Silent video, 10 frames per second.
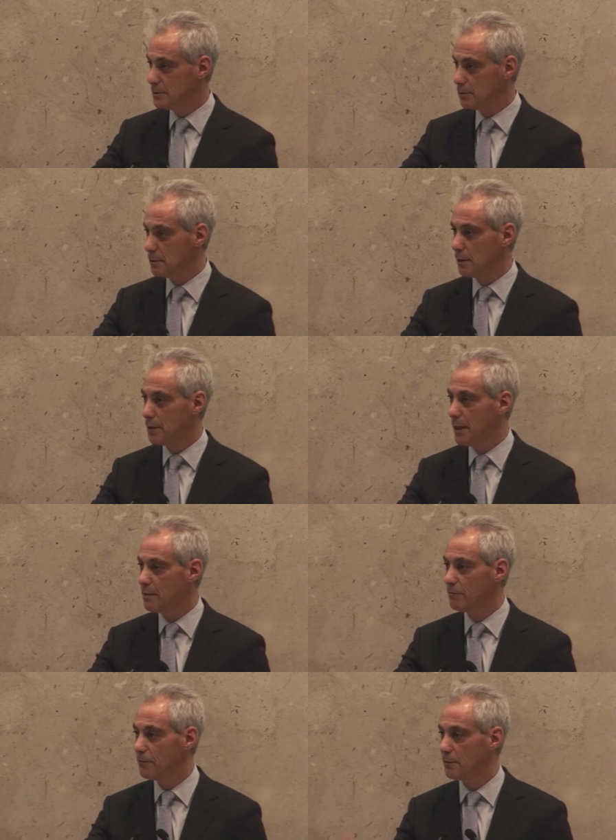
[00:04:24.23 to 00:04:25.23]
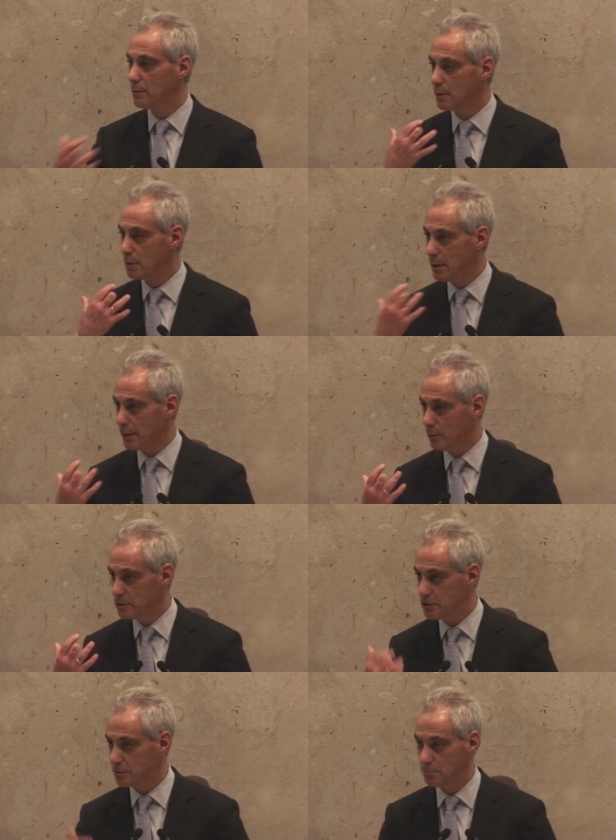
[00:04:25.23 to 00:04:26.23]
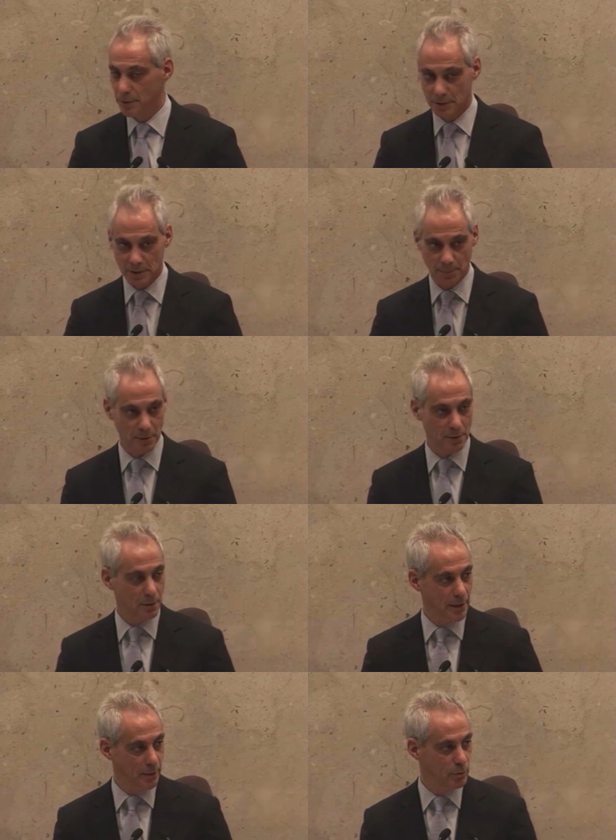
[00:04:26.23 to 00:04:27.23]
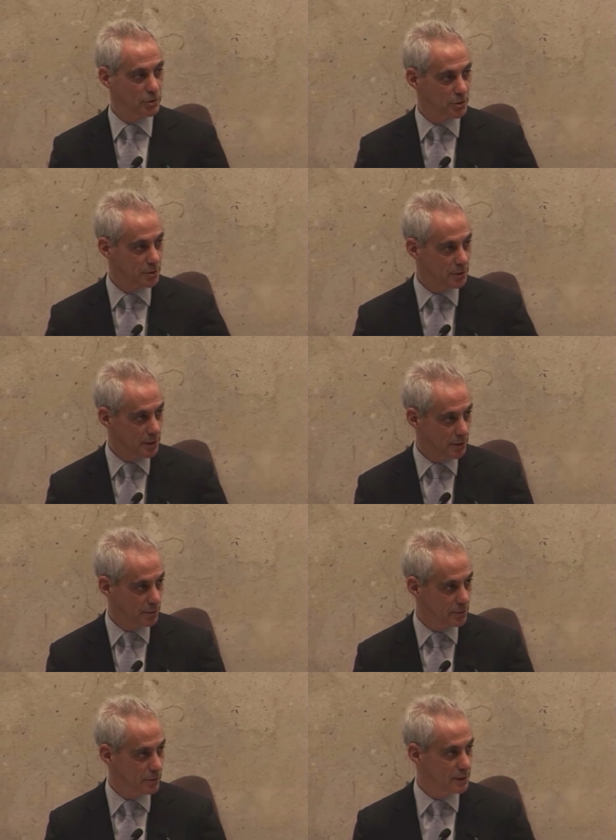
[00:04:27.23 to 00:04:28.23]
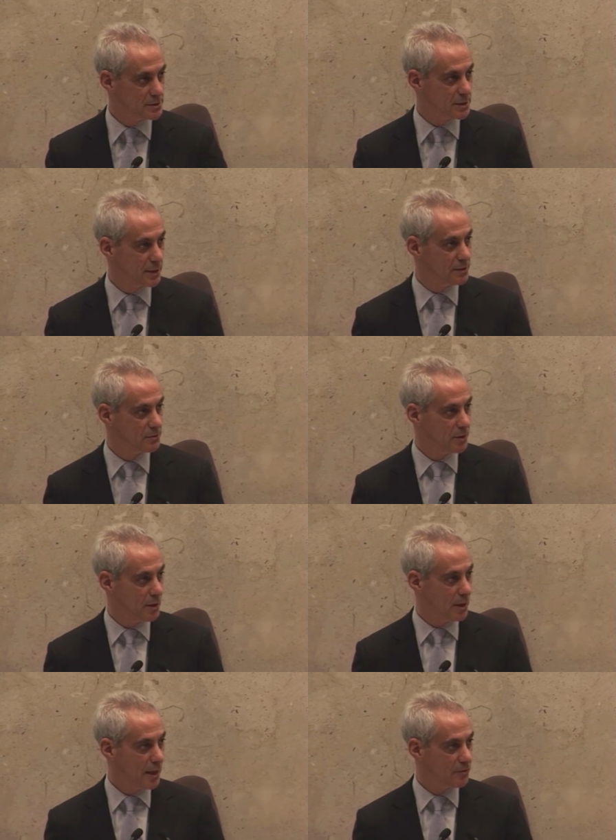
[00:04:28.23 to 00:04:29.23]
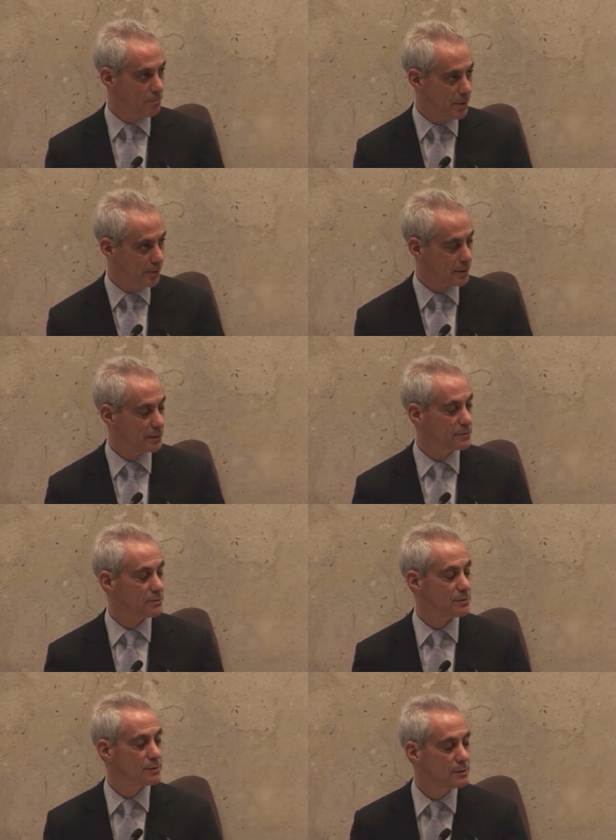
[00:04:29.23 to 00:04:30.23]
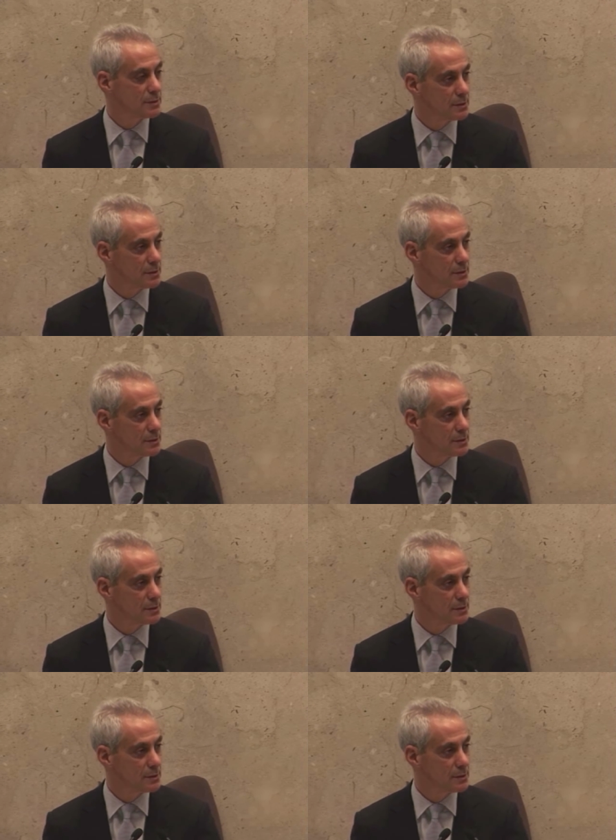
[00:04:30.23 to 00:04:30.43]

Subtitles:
in their native language, but accepted the language here in the United States as Americans.